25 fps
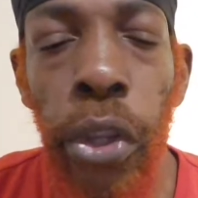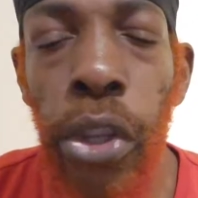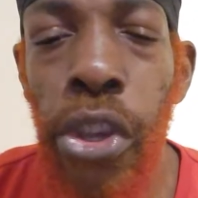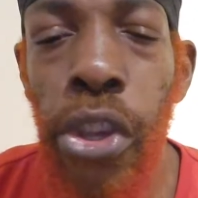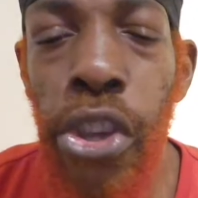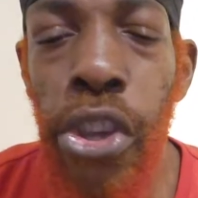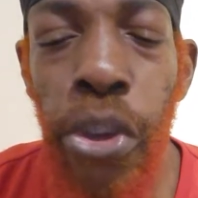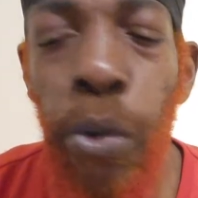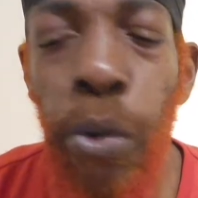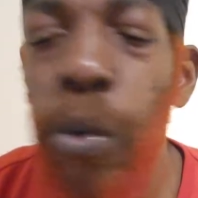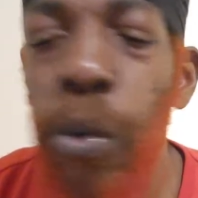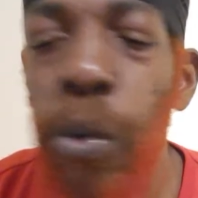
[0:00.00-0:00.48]

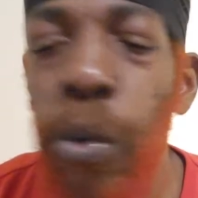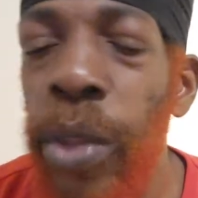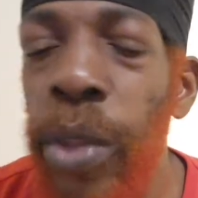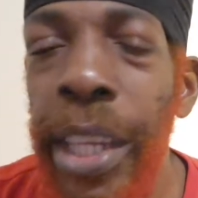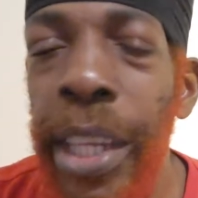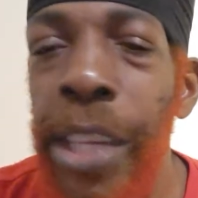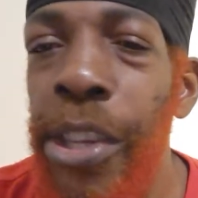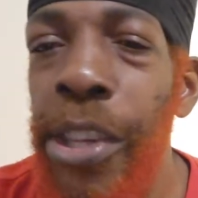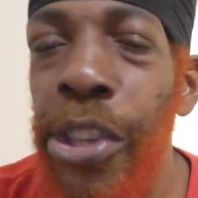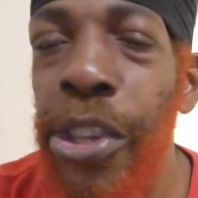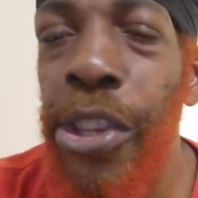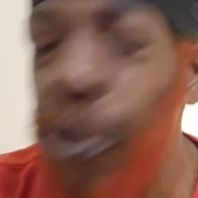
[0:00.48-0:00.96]

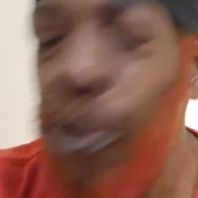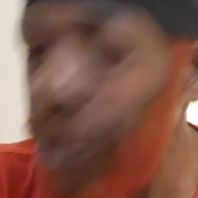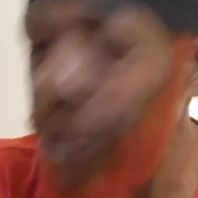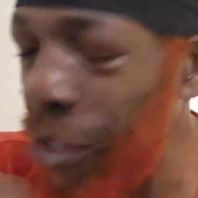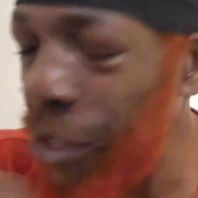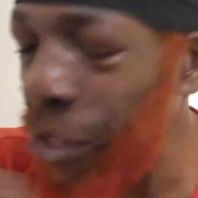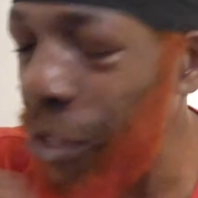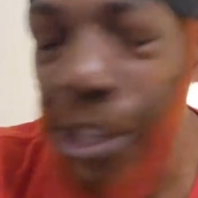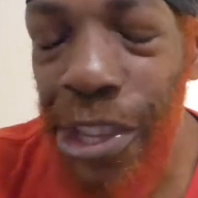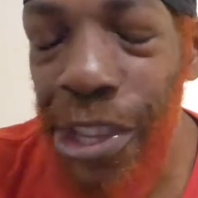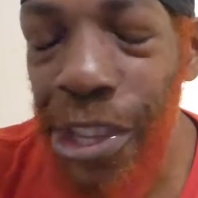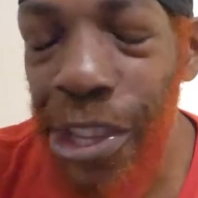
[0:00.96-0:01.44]

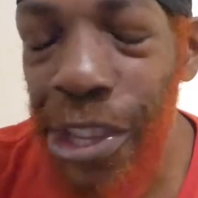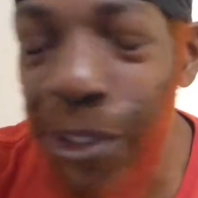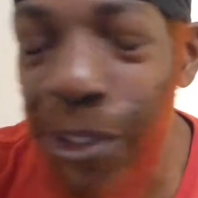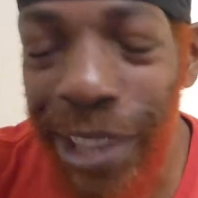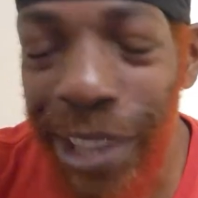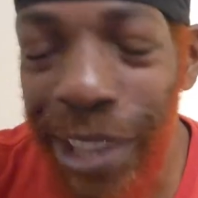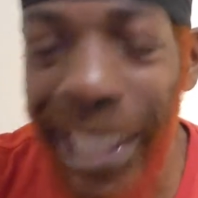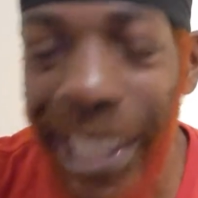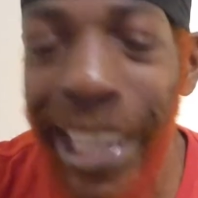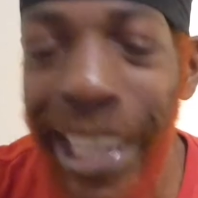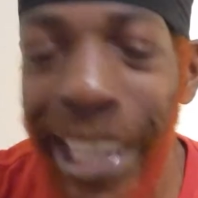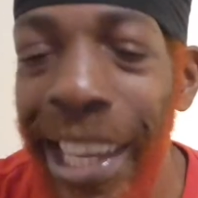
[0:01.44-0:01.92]

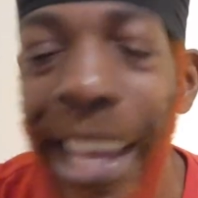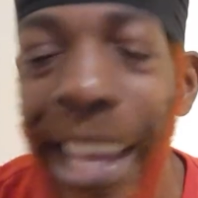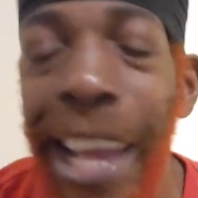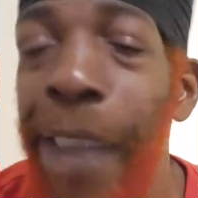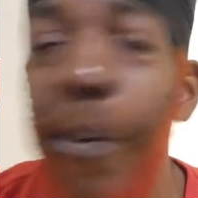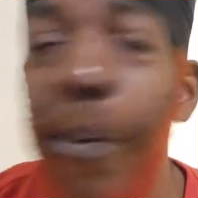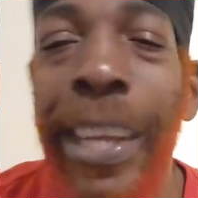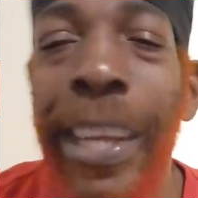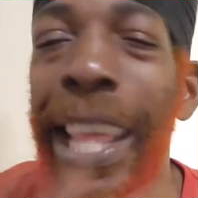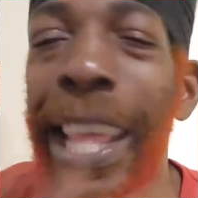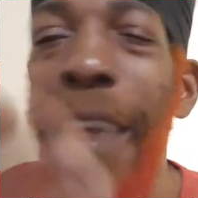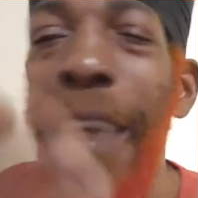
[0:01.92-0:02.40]
Sushi,
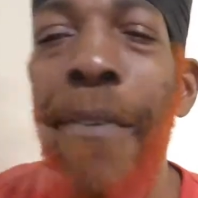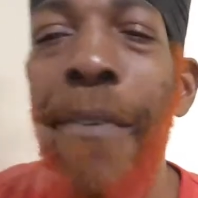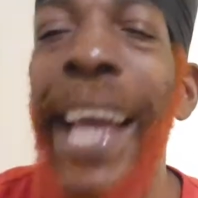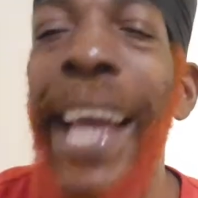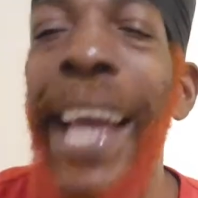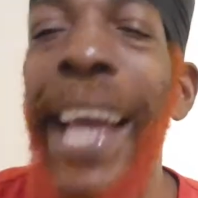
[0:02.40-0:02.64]
whatever.